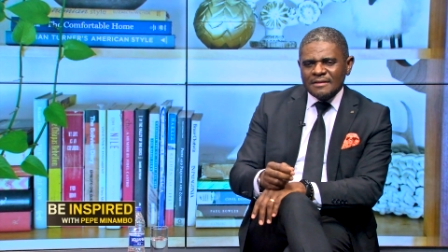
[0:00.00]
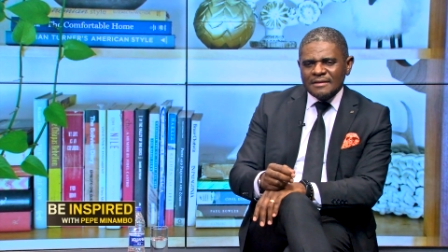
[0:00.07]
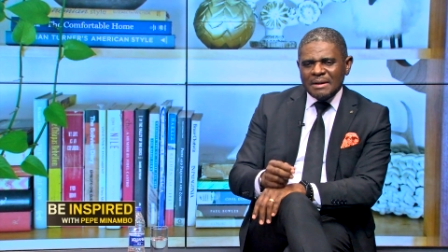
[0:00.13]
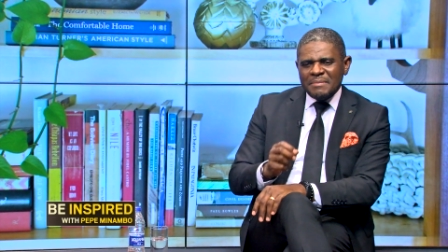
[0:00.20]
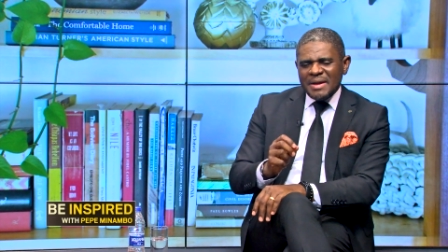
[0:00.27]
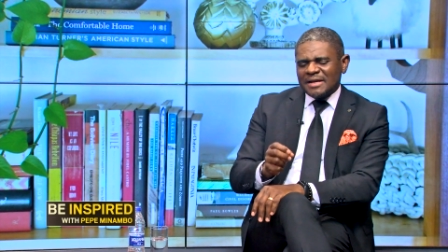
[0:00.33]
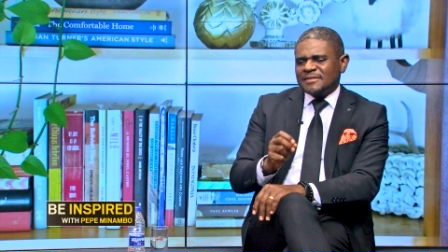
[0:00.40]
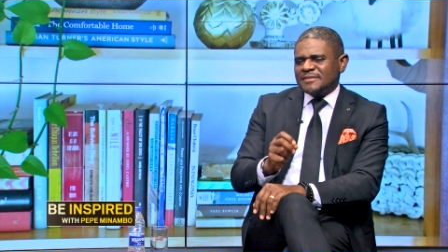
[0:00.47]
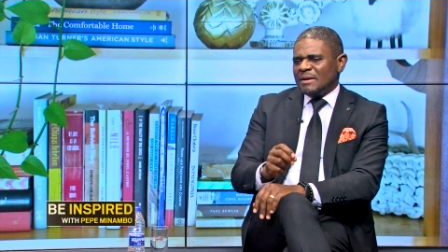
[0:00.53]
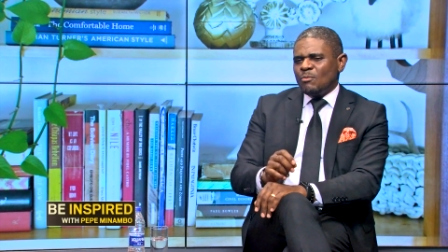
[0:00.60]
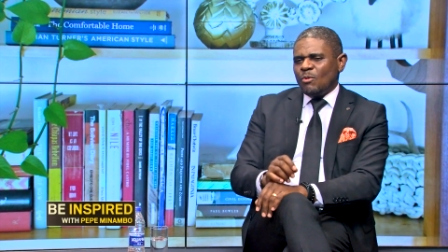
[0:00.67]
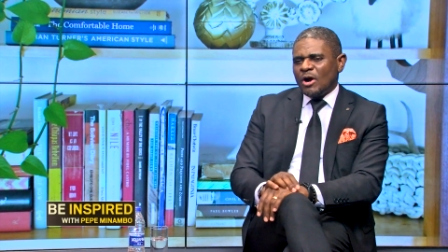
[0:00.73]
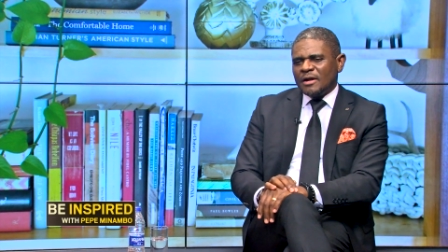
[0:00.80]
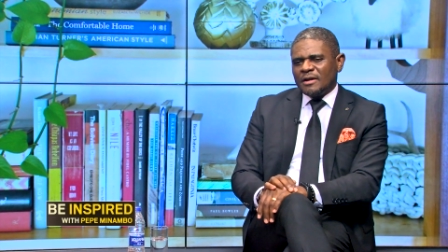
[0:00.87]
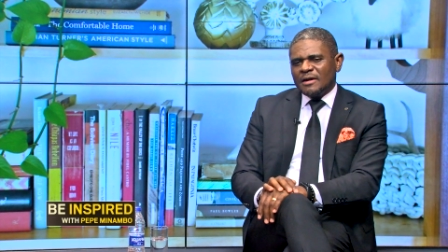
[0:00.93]
that makes
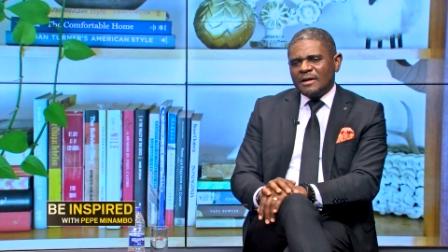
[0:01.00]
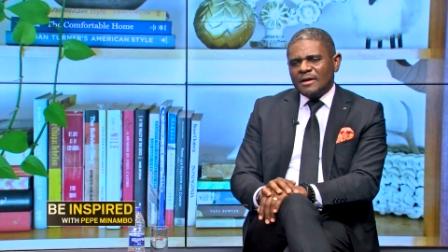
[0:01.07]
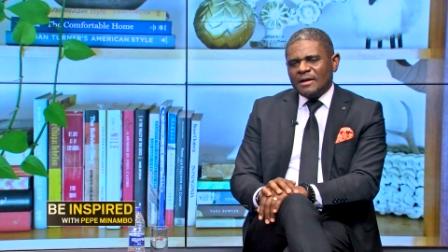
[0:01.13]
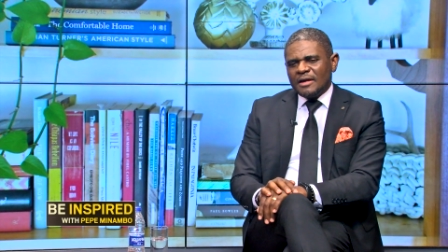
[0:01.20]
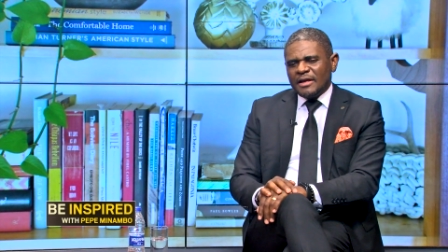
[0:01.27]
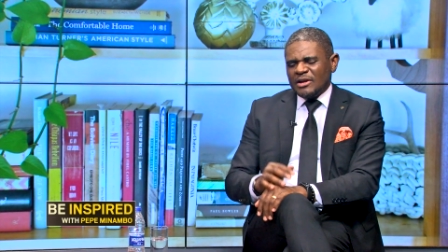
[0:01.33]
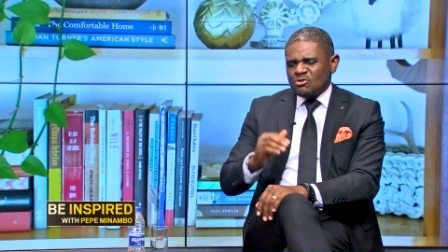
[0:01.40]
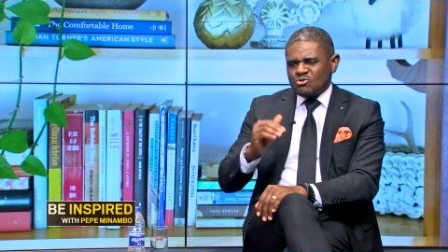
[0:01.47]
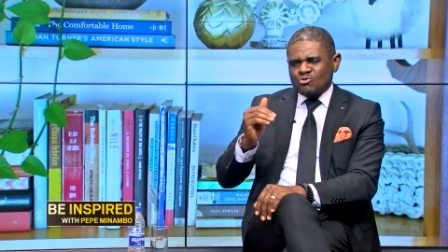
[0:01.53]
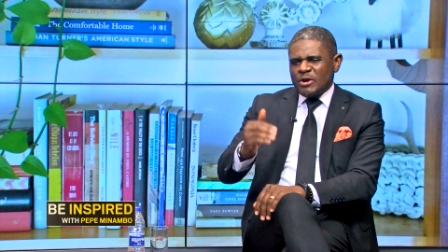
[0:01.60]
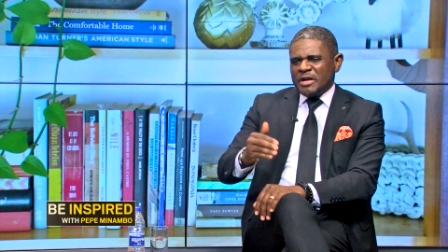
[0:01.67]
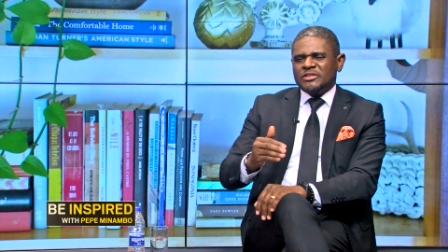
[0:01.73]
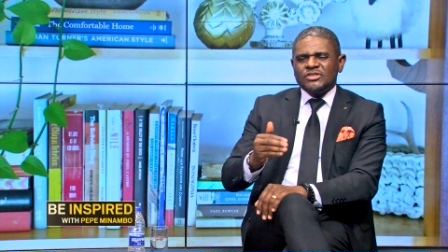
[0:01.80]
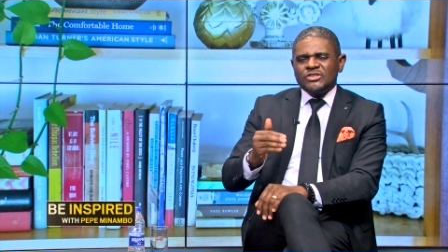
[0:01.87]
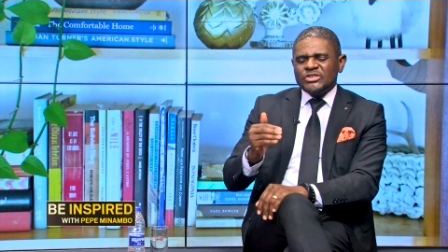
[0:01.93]
someone a
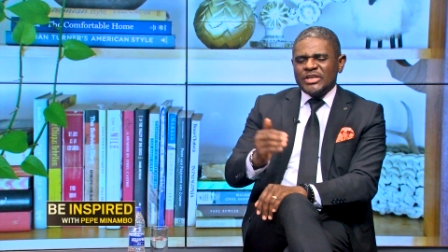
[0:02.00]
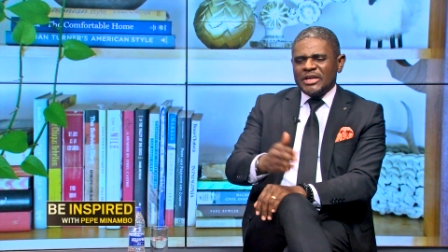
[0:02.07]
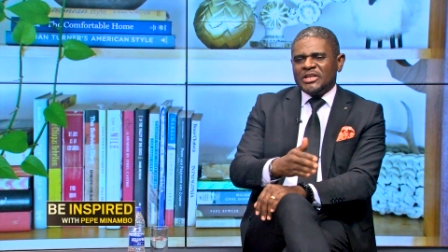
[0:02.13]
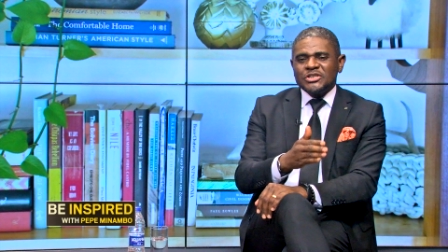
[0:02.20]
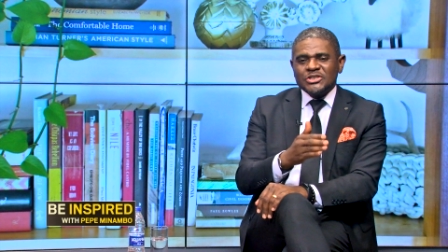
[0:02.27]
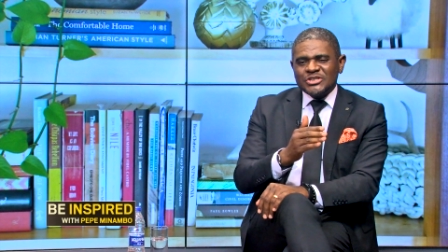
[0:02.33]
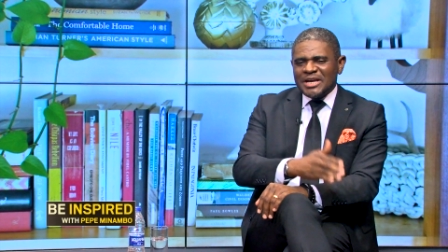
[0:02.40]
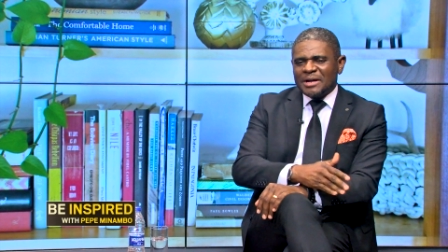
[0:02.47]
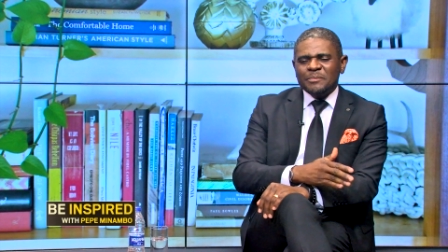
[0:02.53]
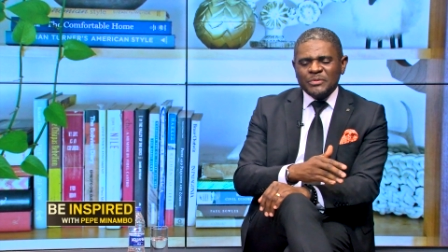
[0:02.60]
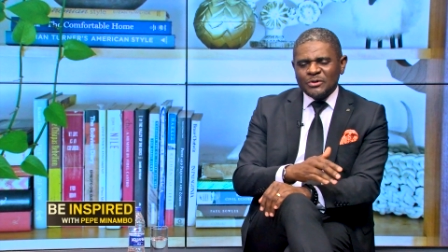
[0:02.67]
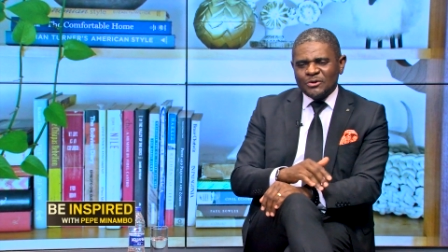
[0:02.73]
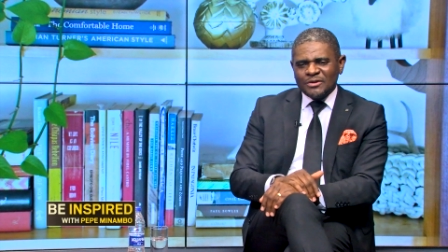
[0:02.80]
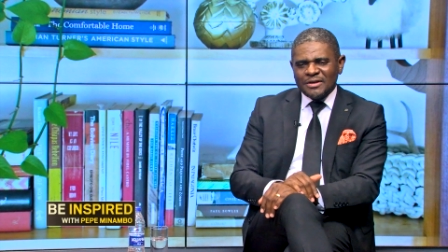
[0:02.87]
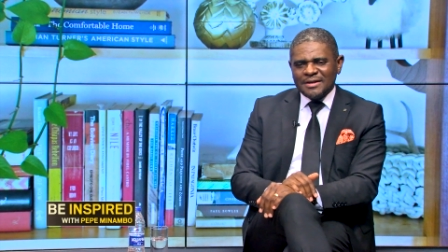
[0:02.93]
great change
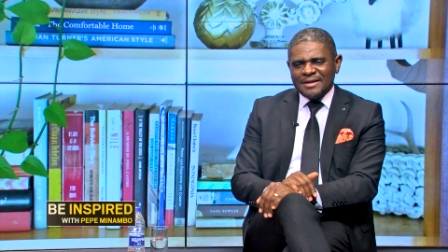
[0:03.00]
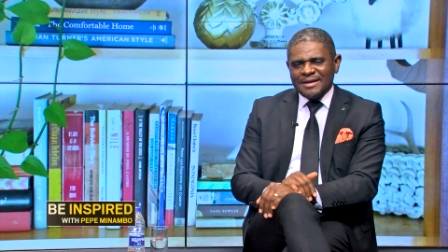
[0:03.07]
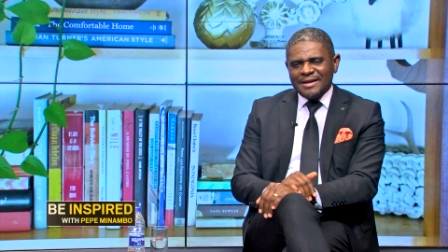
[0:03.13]
champion